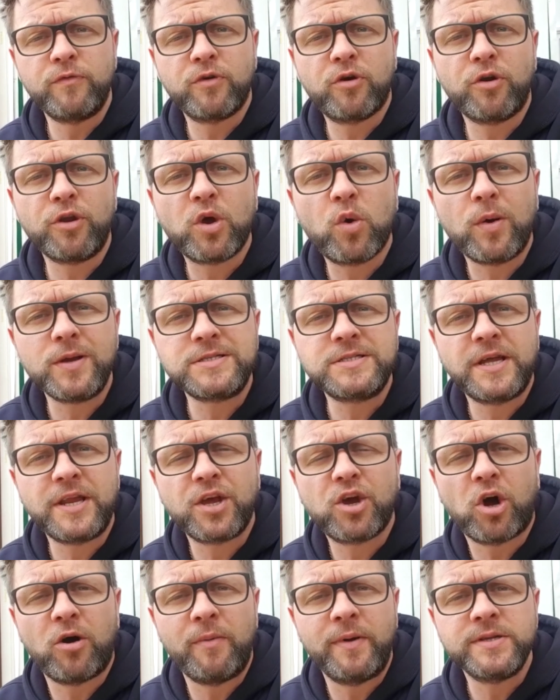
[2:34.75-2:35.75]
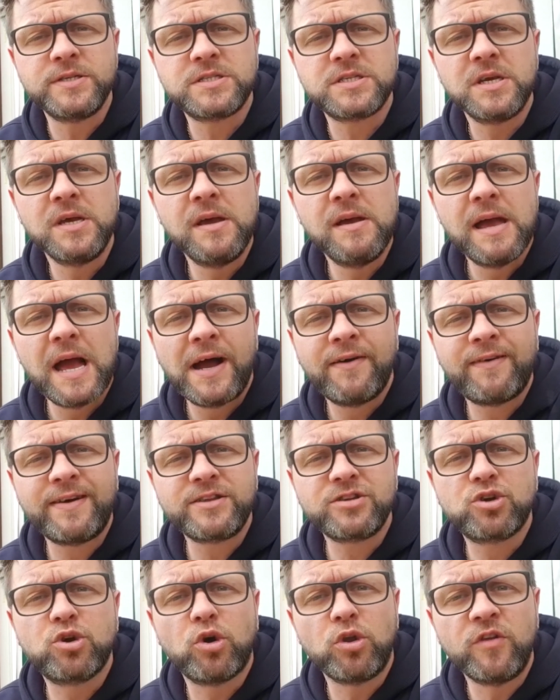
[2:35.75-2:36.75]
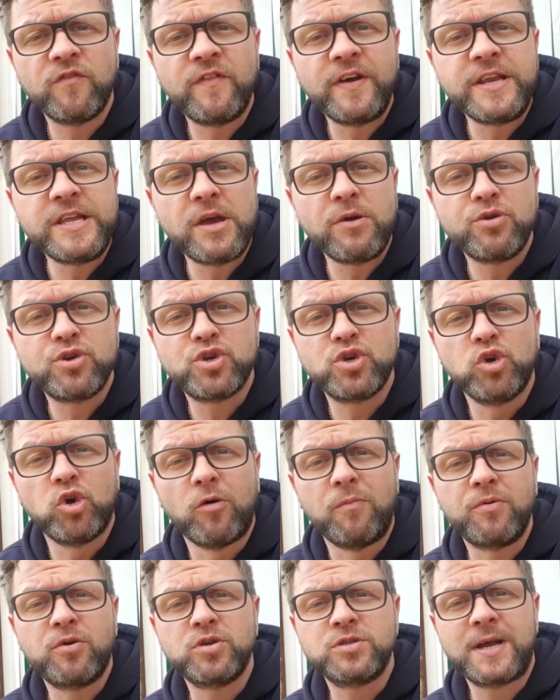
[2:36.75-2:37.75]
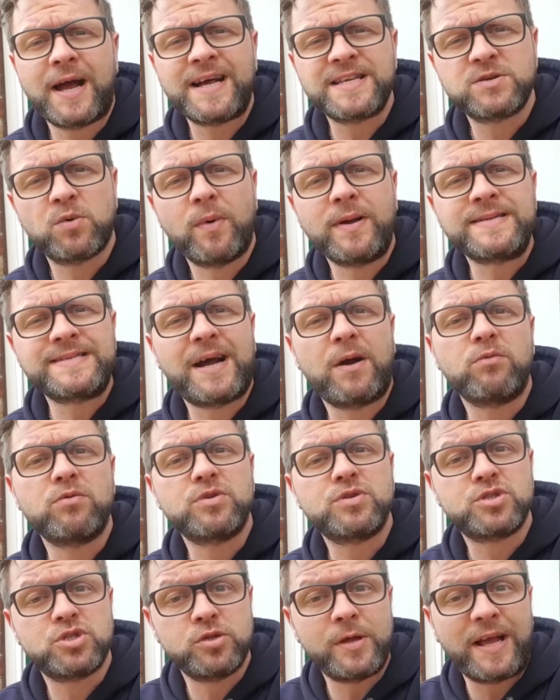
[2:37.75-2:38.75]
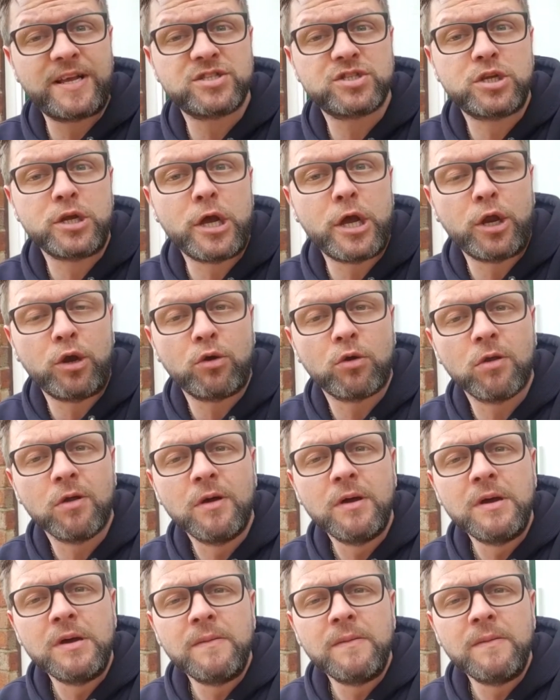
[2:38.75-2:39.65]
If you've got any questions, any comments, I've had to cut the video short because as I went out to the external,